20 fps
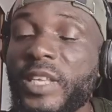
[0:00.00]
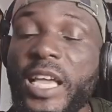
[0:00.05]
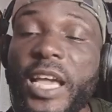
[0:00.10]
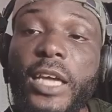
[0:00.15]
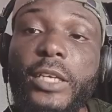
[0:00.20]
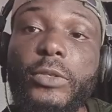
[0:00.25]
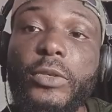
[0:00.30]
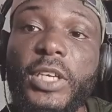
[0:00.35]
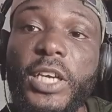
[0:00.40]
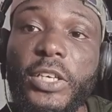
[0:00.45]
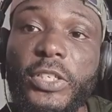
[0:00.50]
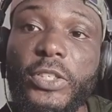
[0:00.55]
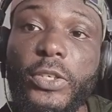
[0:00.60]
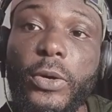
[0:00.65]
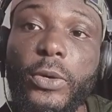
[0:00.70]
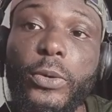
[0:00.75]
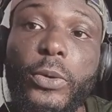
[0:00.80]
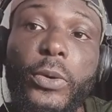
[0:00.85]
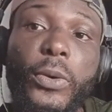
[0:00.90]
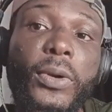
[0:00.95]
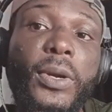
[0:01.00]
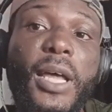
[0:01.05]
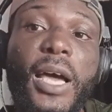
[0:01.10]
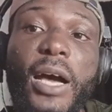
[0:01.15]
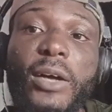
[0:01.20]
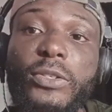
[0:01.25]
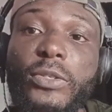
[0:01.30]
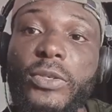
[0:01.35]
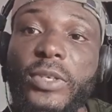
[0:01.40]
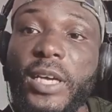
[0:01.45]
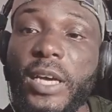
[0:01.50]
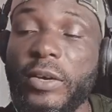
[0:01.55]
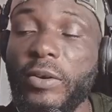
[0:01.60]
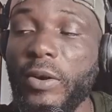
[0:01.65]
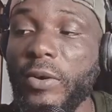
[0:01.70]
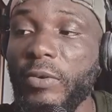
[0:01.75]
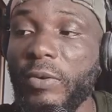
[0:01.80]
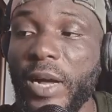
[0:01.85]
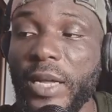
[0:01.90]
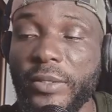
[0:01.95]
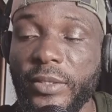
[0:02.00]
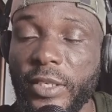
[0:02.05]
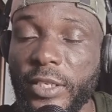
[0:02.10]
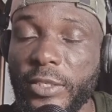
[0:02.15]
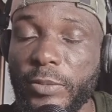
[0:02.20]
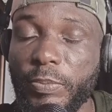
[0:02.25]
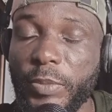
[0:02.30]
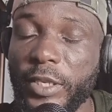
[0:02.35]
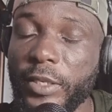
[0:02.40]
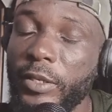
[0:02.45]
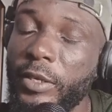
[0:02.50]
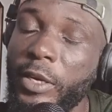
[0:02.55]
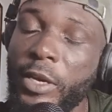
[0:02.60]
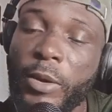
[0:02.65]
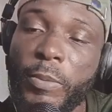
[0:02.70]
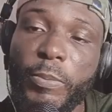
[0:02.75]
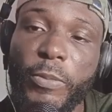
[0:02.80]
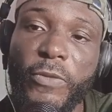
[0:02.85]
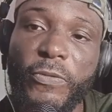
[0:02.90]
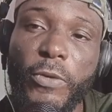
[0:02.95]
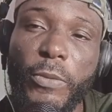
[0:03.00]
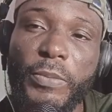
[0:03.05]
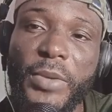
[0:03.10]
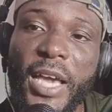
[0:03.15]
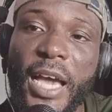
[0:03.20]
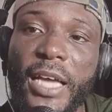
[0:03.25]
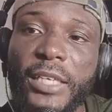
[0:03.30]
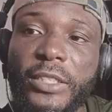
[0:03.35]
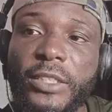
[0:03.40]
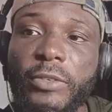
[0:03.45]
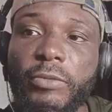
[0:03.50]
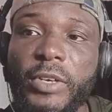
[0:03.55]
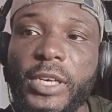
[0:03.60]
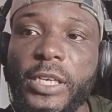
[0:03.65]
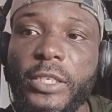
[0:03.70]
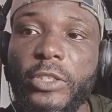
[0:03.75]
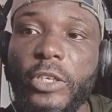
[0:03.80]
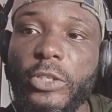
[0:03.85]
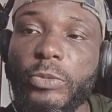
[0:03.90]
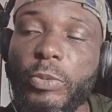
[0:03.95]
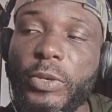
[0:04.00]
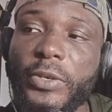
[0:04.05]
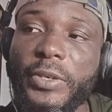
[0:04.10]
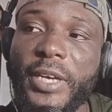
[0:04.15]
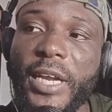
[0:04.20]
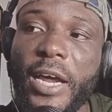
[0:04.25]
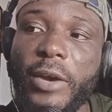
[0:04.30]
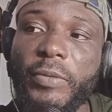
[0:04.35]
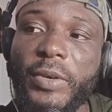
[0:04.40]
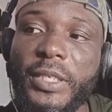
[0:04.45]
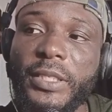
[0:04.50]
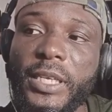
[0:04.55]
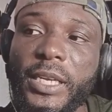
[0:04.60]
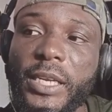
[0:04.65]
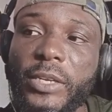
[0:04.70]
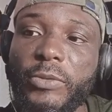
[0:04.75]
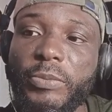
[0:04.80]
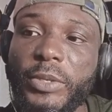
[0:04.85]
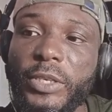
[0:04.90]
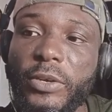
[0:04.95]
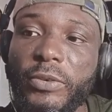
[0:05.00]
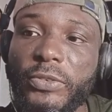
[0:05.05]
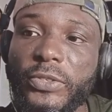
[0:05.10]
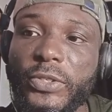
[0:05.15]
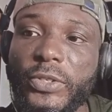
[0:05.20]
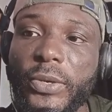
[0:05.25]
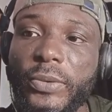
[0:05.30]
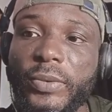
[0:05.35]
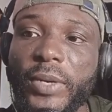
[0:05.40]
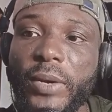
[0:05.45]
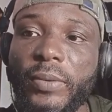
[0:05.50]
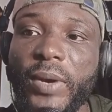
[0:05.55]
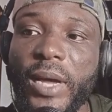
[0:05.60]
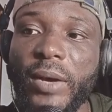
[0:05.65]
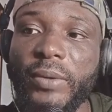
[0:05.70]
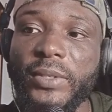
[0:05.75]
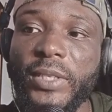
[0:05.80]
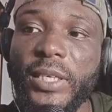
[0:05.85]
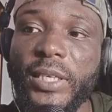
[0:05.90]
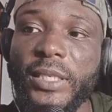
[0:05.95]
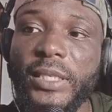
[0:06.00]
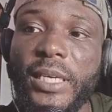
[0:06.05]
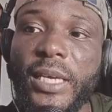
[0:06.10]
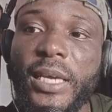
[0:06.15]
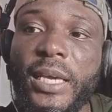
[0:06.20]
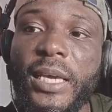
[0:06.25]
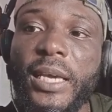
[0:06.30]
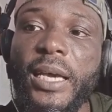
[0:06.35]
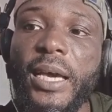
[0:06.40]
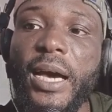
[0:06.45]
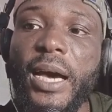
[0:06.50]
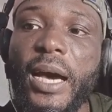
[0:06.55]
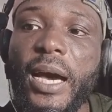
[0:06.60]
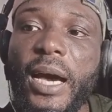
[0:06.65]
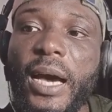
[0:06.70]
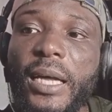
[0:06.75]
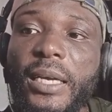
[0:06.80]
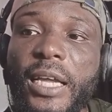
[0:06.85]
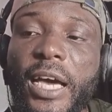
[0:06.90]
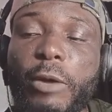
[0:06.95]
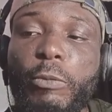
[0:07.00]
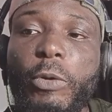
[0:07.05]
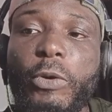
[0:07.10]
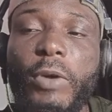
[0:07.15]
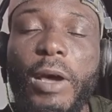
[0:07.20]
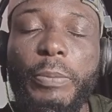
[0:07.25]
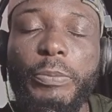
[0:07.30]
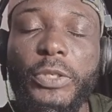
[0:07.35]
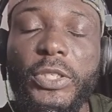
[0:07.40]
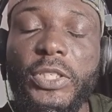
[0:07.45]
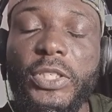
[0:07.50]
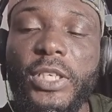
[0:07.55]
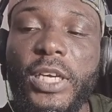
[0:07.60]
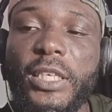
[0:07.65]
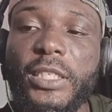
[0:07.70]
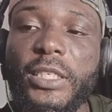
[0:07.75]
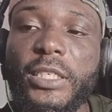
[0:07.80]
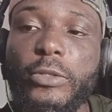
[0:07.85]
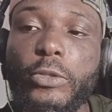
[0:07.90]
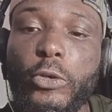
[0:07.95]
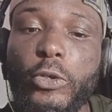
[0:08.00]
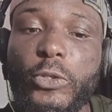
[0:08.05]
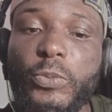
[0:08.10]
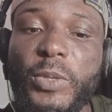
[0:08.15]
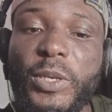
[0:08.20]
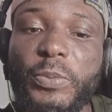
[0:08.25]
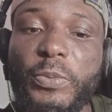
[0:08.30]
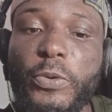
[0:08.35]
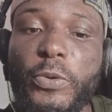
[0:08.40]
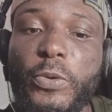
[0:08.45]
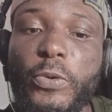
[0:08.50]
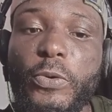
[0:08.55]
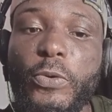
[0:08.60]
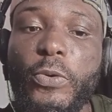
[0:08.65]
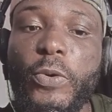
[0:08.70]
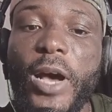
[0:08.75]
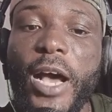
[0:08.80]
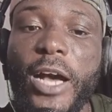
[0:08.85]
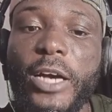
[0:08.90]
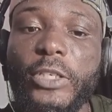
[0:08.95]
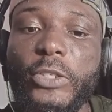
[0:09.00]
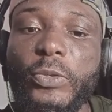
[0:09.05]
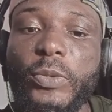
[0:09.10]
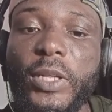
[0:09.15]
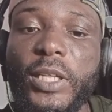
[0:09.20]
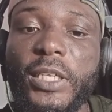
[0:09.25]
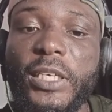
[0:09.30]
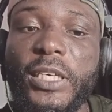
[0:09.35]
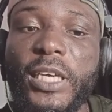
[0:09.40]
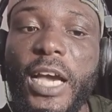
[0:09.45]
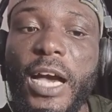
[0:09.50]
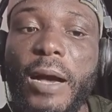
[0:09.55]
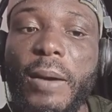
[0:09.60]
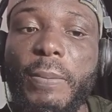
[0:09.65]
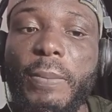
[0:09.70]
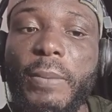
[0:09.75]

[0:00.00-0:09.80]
education on how to get Google AdSense PIN. But for me, I really just want to narrate a little bit of story around it. And I want to appreciate those people who actually are